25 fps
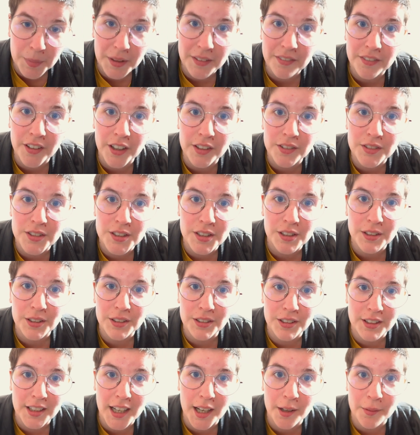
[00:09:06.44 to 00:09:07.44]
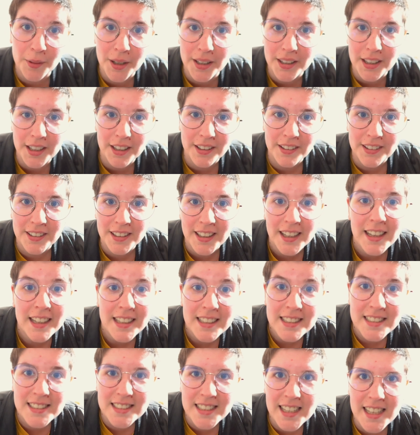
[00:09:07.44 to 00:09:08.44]
be fun to do that with you.
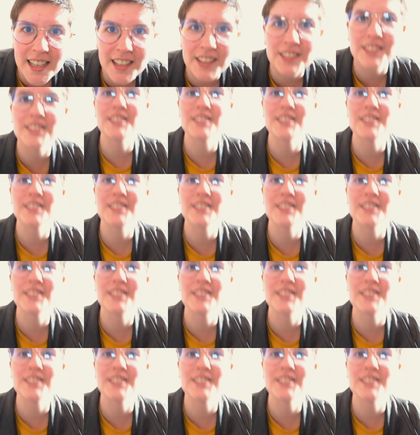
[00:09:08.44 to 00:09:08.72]
See